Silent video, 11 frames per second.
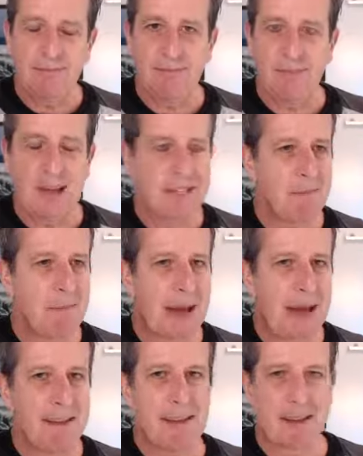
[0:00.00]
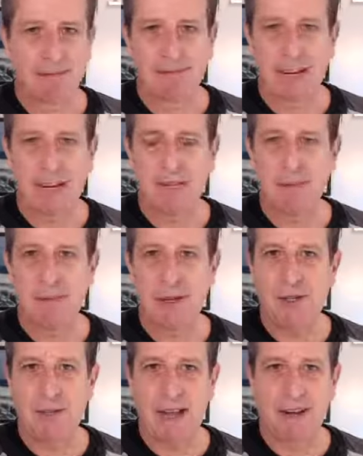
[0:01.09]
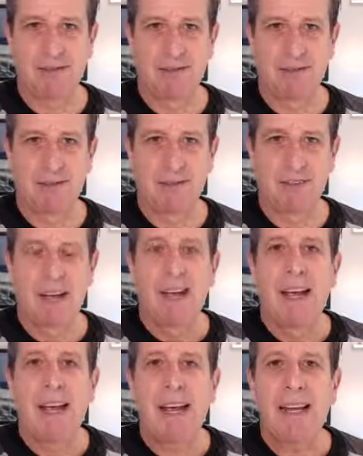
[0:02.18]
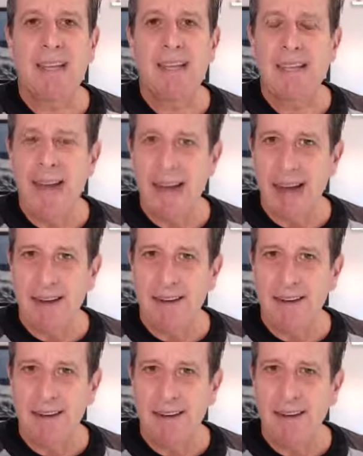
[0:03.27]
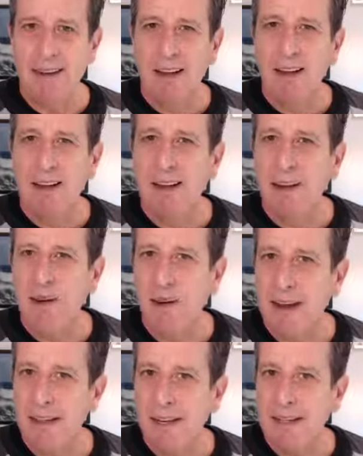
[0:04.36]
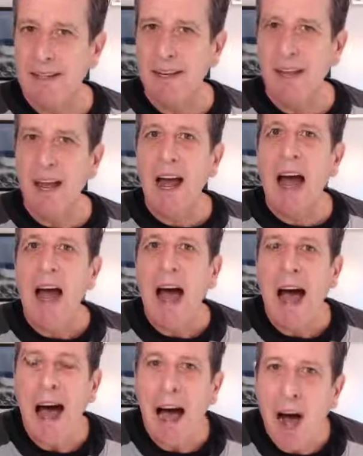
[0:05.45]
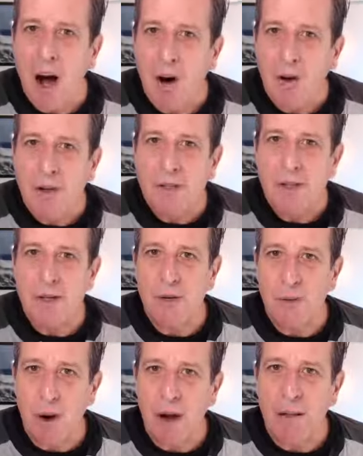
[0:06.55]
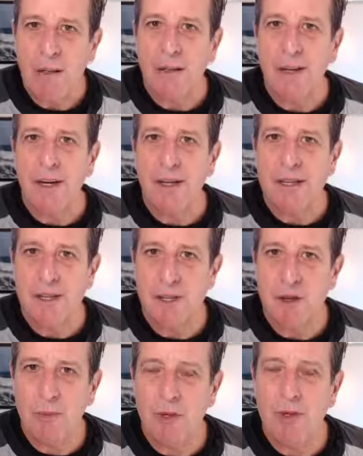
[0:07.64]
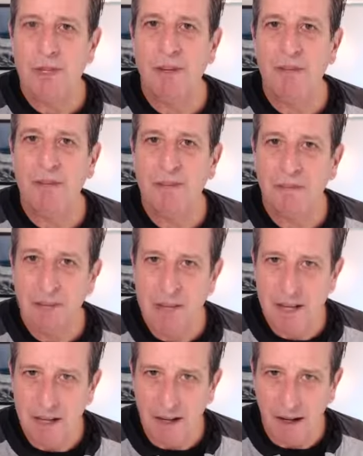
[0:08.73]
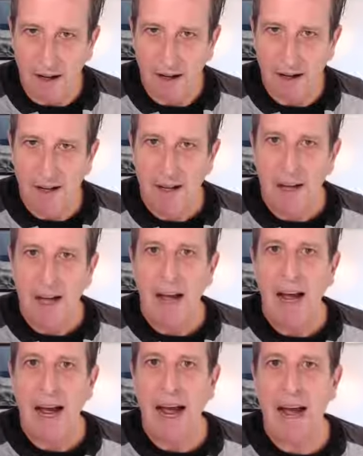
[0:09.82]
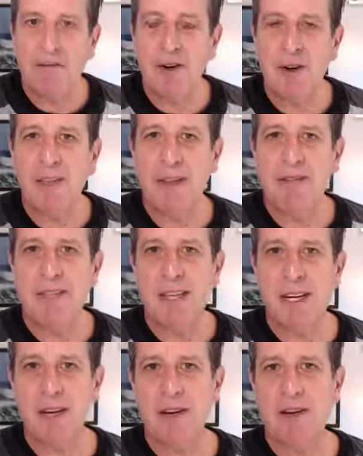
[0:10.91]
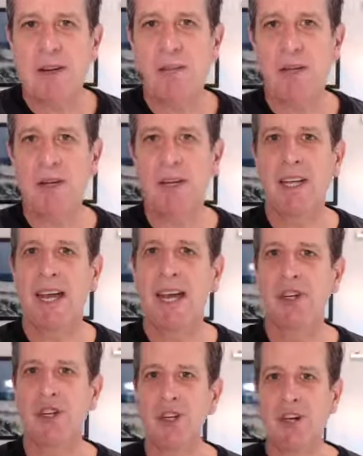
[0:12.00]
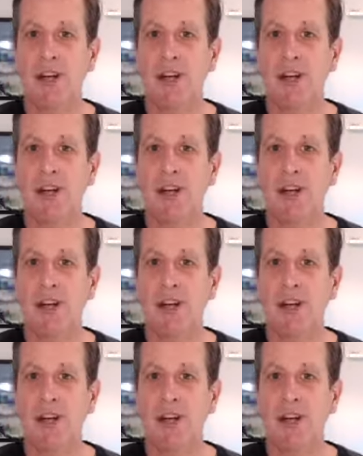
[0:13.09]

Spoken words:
That's a bad thing. I just mentioned that. Instead, try this. How do you want the consumer to feel after they've seen your communication?